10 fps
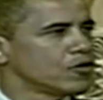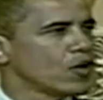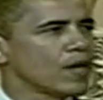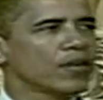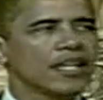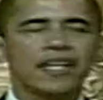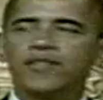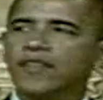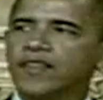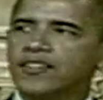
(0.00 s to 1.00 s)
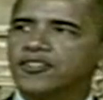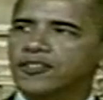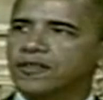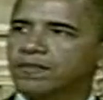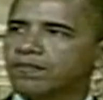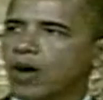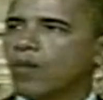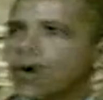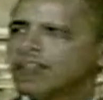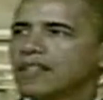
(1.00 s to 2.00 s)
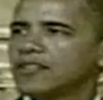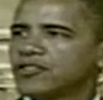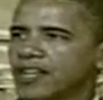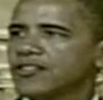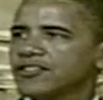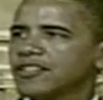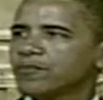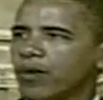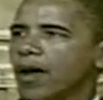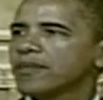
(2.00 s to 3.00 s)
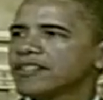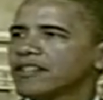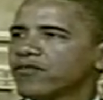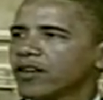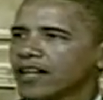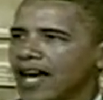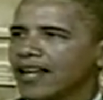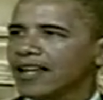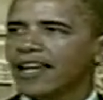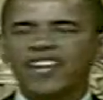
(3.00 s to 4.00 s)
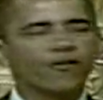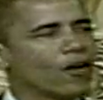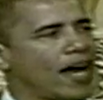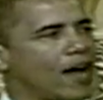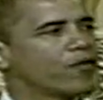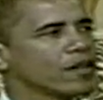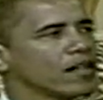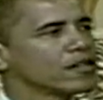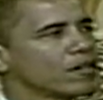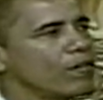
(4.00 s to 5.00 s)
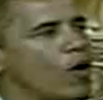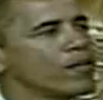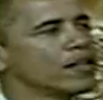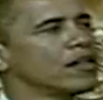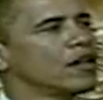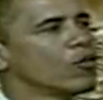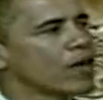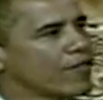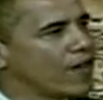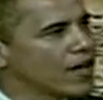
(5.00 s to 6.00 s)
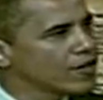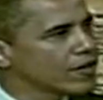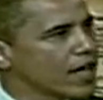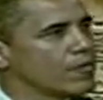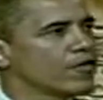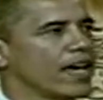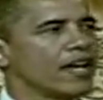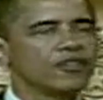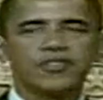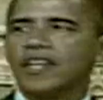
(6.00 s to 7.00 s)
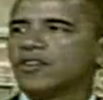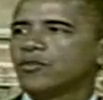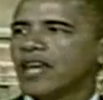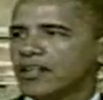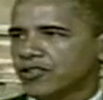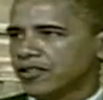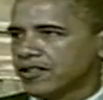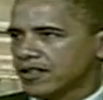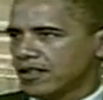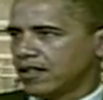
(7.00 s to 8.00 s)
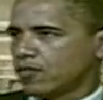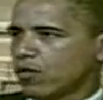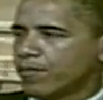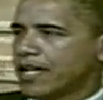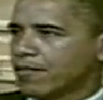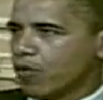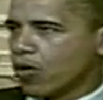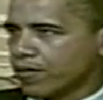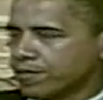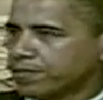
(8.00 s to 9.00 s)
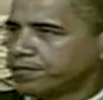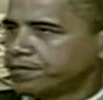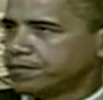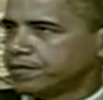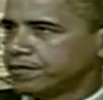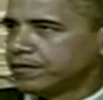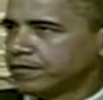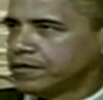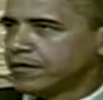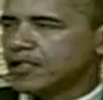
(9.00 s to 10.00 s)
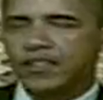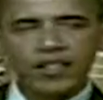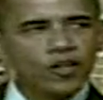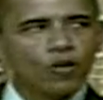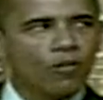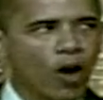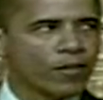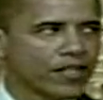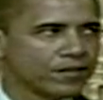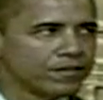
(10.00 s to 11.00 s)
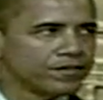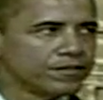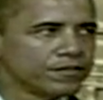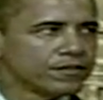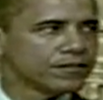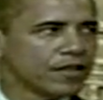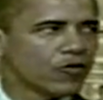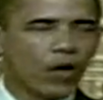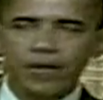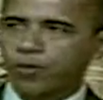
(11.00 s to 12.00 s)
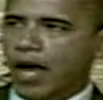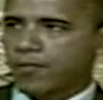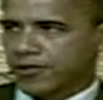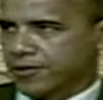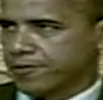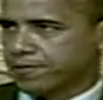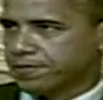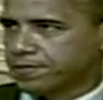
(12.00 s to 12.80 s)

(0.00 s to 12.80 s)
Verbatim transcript: So I believe that this moment is just as promising for Ghana and for Africa as the moment when my father came of age and new nations were being born. This is a new moment of great promise.